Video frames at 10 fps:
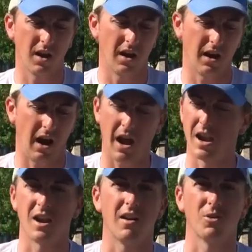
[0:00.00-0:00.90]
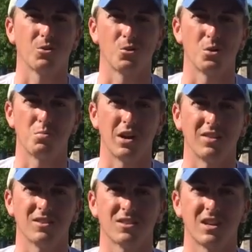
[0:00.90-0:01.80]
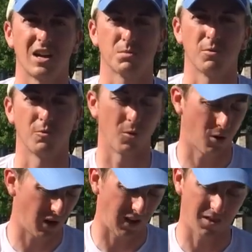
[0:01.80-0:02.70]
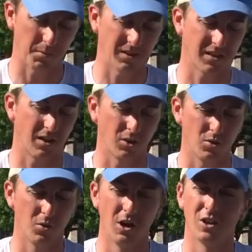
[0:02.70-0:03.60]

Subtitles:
I had never thrown a bait this size before, and let me tell you,